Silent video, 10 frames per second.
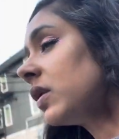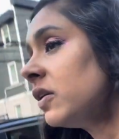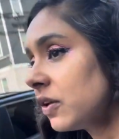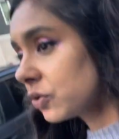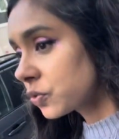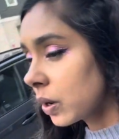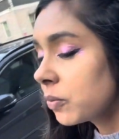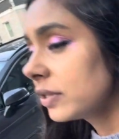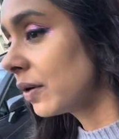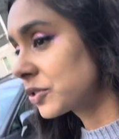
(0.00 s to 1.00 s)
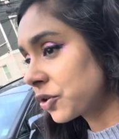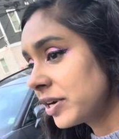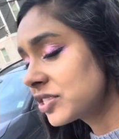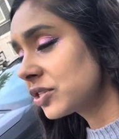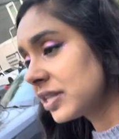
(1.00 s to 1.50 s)
There was one more that was
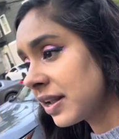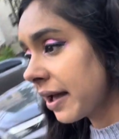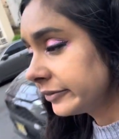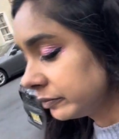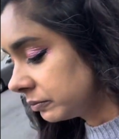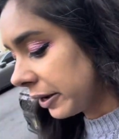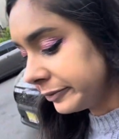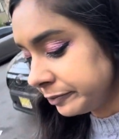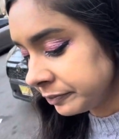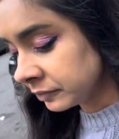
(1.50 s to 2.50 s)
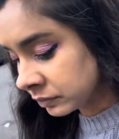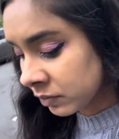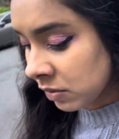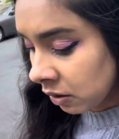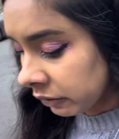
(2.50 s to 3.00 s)
crazier than that, but
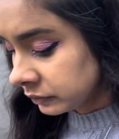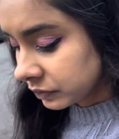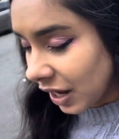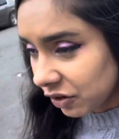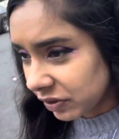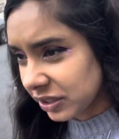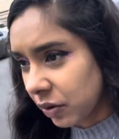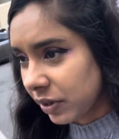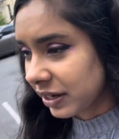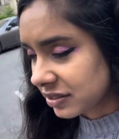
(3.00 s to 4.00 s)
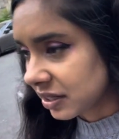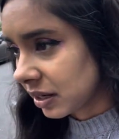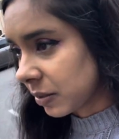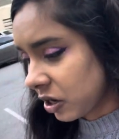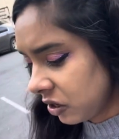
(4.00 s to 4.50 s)
I don't really know what I could say
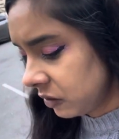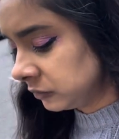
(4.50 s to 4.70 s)
about her.